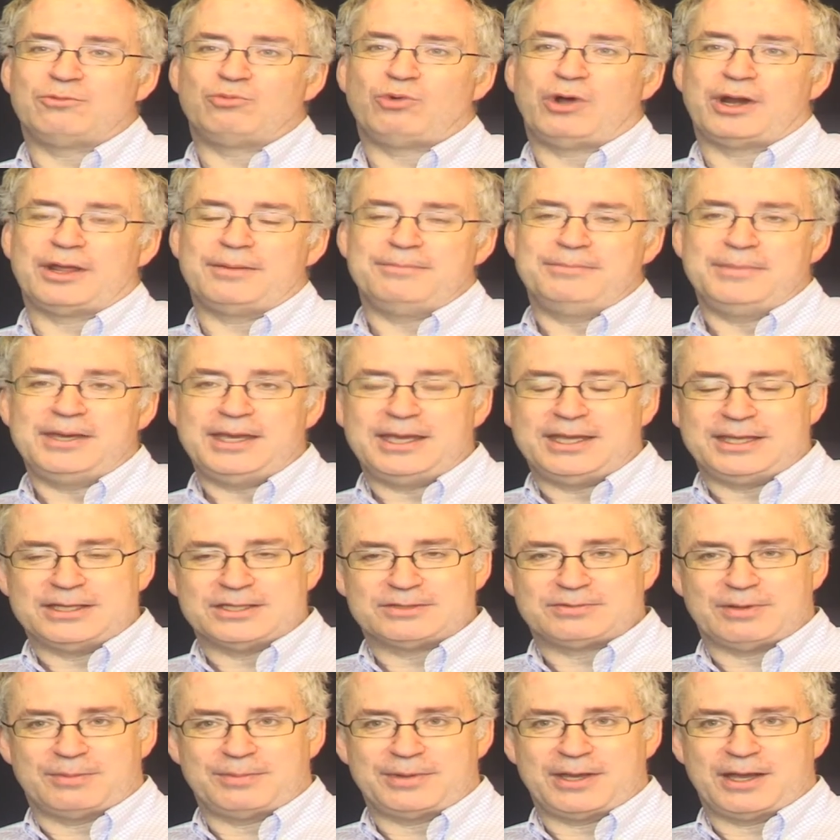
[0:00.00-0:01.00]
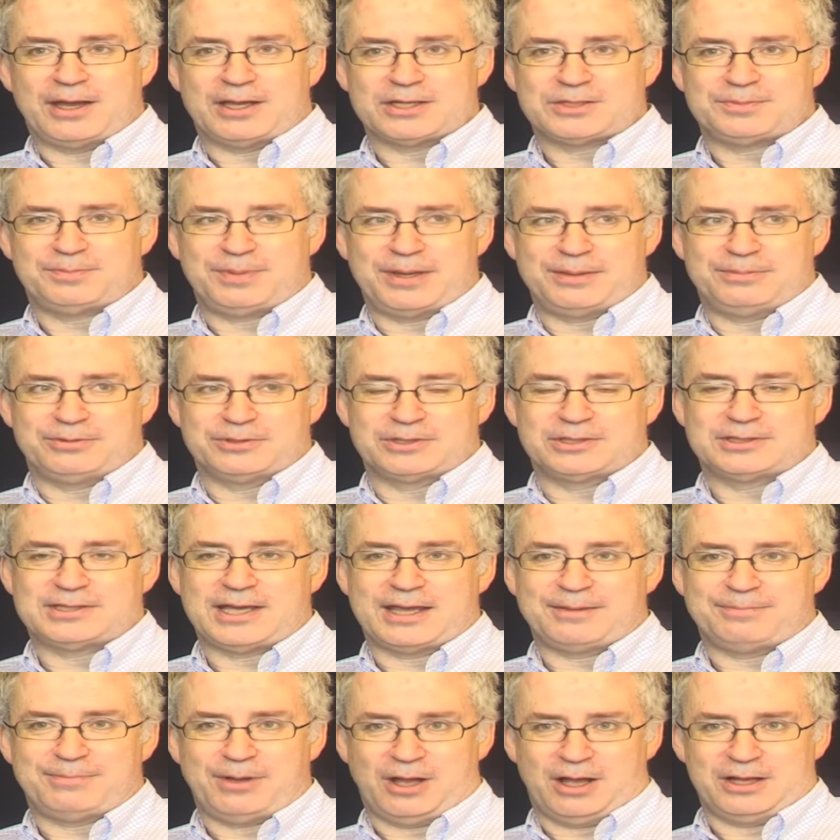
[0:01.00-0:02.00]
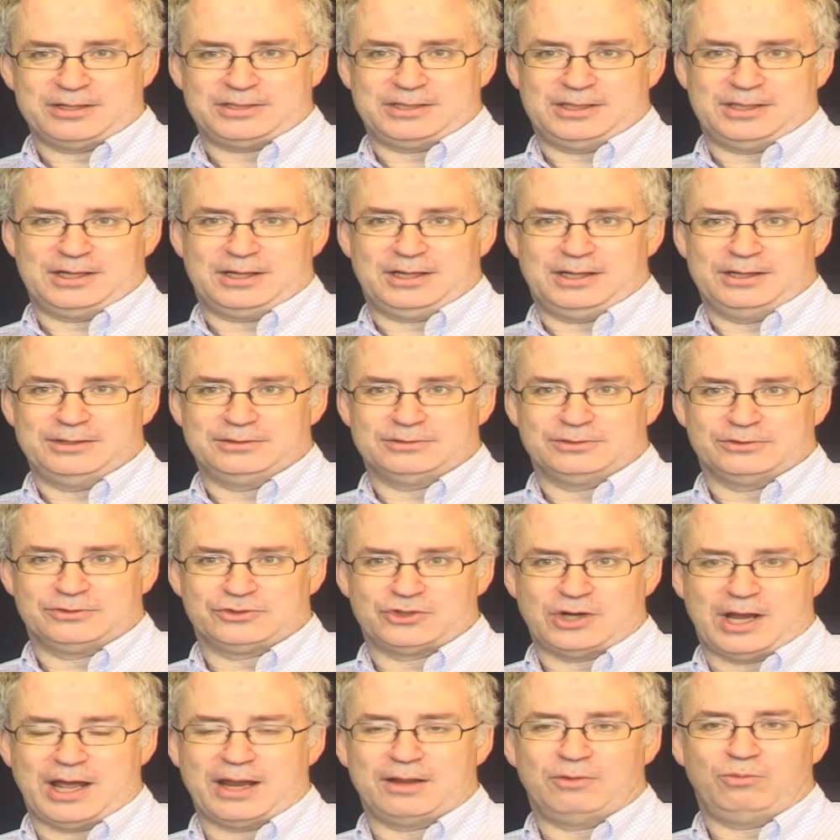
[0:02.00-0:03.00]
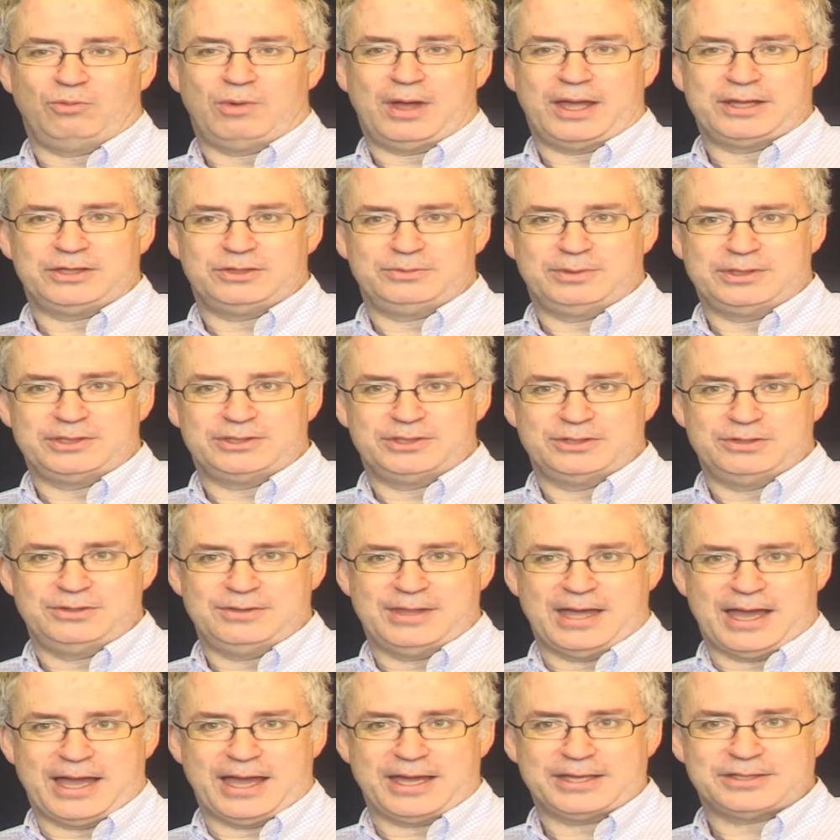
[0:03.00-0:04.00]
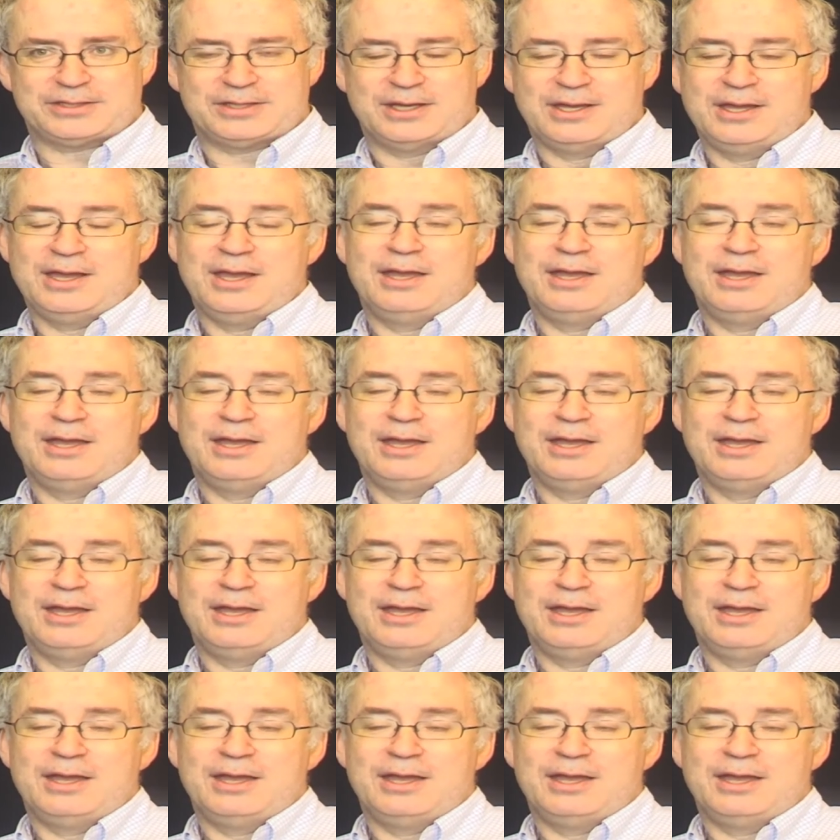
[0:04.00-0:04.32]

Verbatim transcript: what it means when we ask people to take part in a clinical trial and why do we do that.